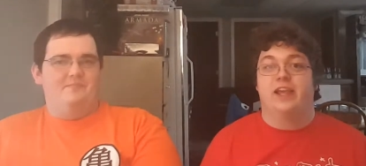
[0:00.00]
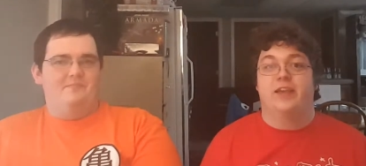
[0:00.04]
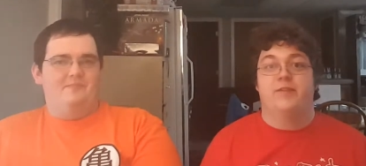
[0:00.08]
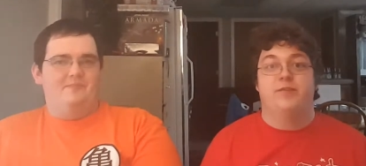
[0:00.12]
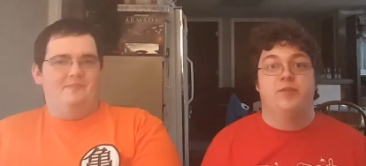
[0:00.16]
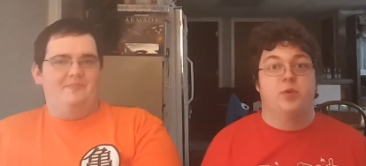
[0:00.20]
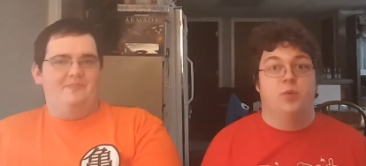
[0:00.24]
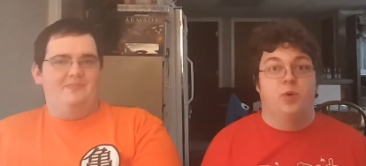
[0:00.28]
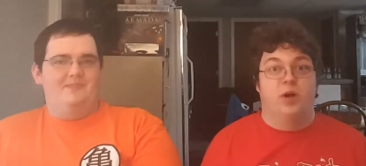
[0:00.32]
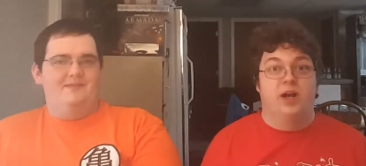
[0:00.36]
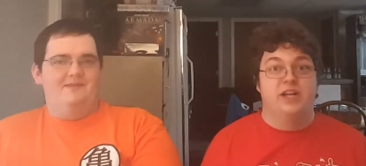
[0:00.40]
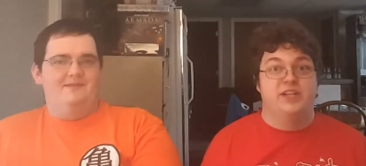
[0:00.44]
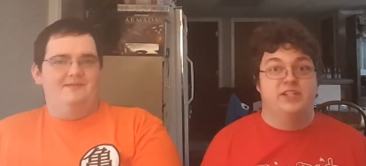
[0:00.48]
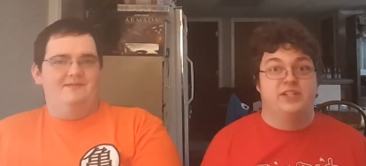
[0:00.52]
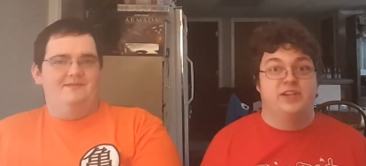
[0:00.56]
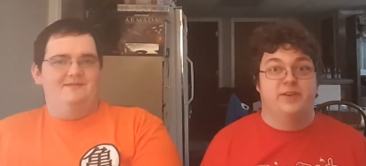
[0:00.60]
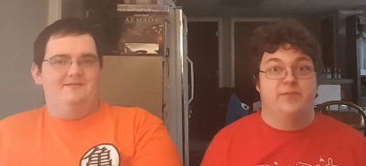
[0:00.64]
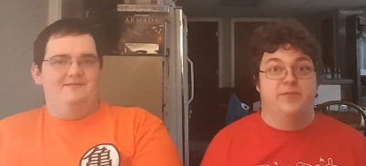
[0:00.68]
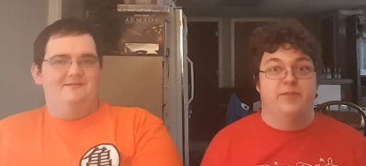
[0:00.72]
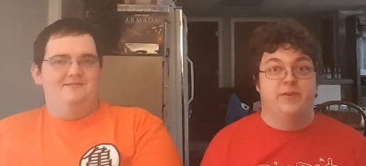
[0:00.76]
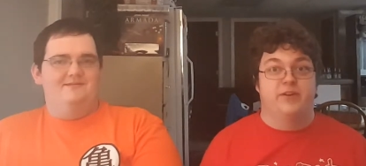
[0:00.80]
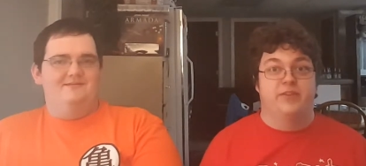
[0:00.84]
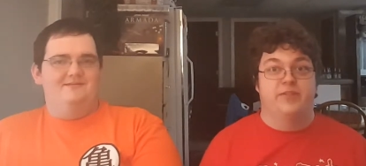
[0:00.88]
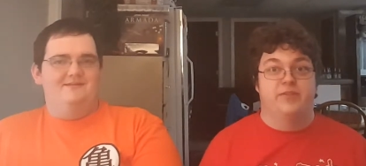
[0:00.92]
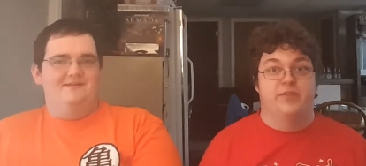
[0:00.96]
Speaker 1: If you watched our
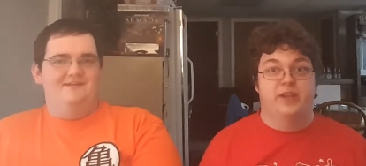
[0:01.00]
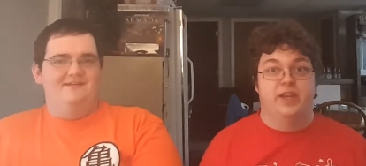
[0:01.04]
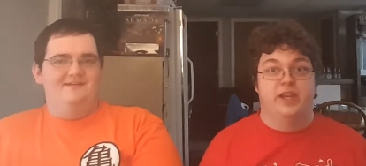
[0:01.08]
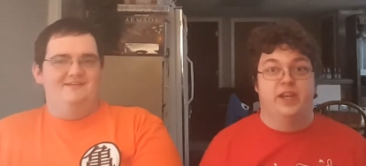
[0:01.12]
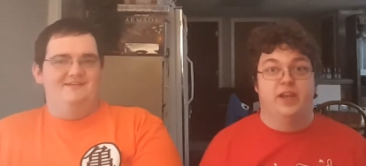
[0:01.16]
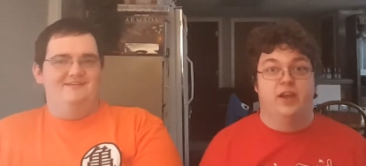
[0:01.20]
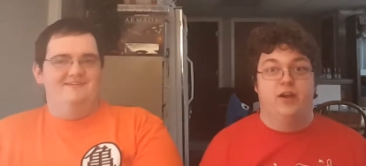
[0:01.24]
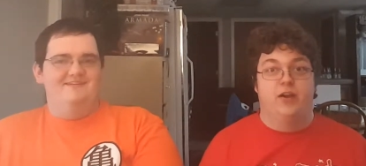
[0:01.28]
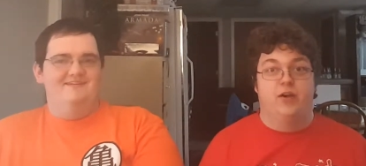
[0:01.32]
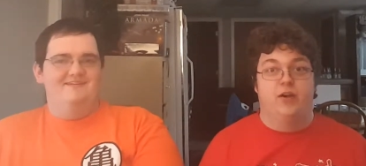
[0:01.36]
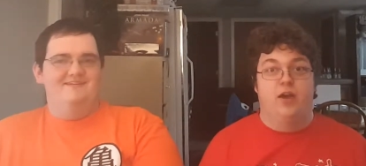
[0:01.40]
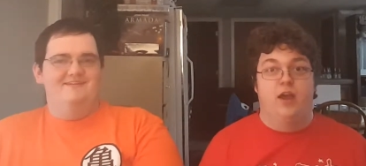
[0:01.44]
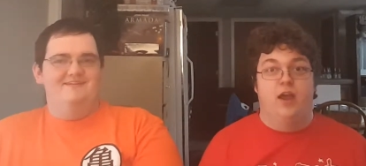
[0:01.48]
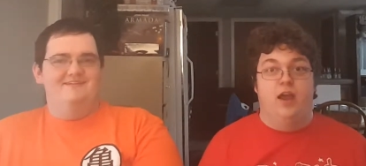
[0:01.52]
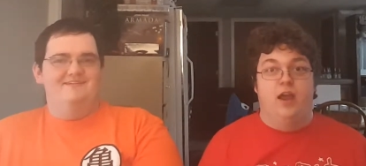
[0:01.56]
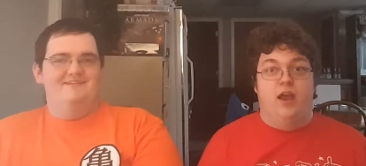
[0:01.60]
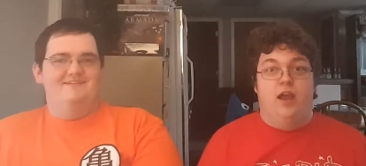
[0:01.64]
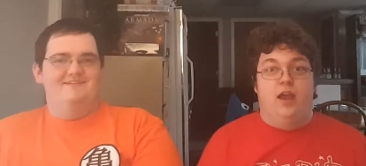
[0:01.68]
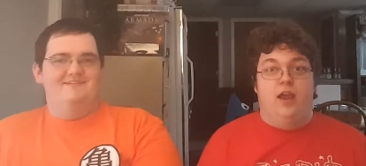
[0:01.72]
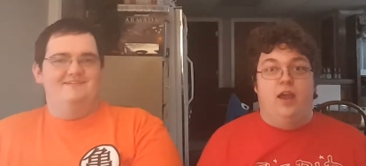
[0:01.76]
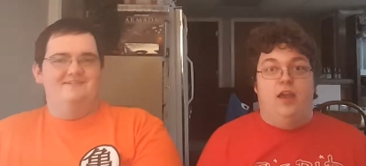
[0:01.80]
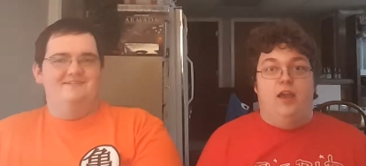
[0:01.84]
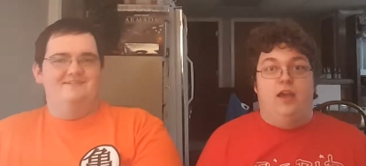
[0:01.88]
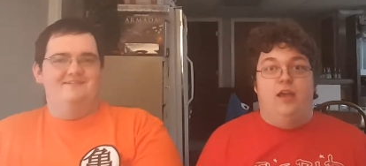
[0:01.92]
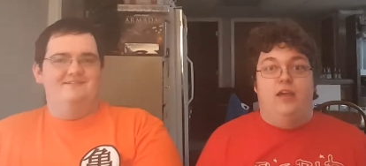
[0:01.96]
first video,
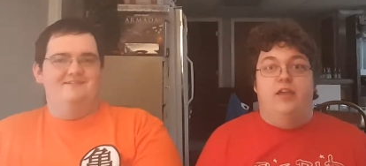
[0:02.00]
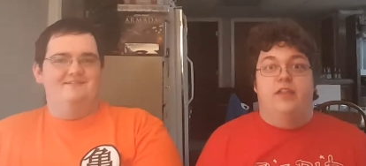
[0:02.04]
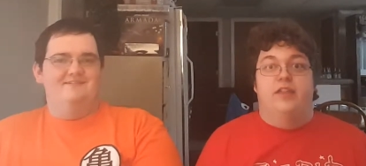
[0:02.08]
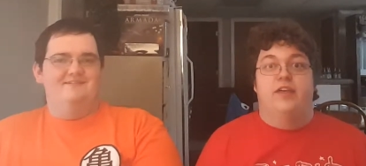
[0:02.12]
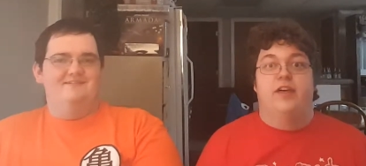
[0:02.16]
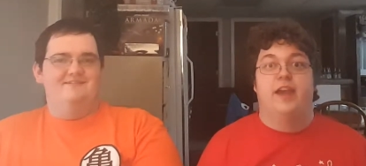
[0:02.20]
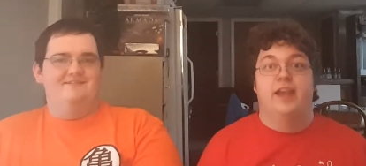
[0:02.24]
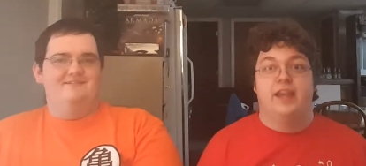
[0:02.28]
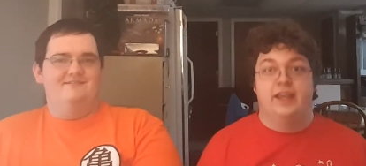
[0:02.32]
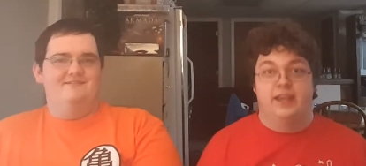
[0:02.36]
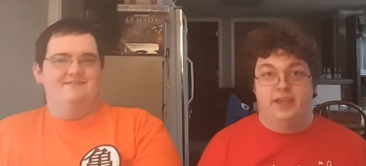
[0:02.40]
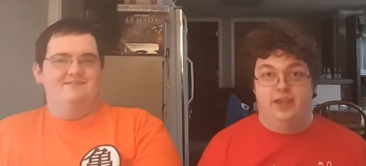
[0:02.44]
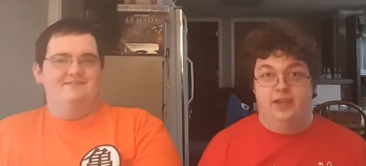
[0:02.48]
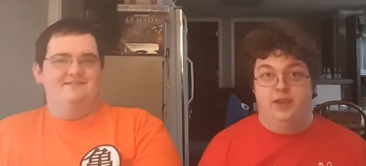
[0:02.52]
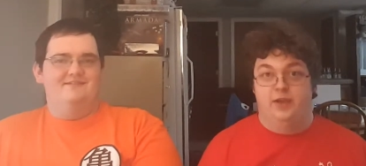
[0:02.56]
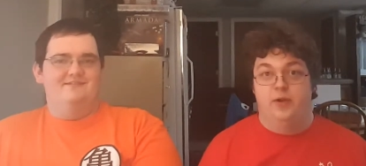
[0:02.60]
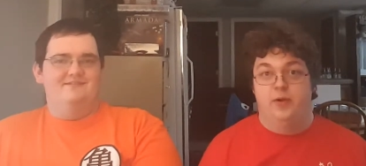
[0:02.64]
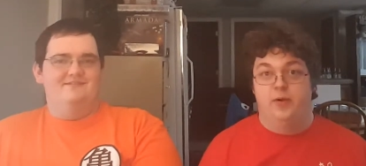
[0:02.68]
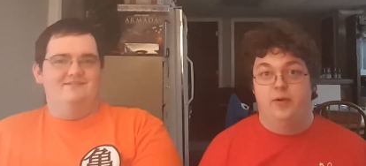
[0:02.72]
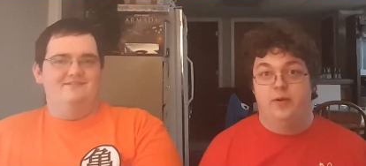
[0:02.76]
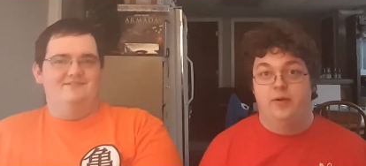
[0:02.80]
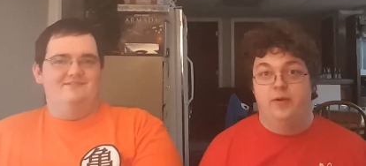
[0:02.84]
thank you,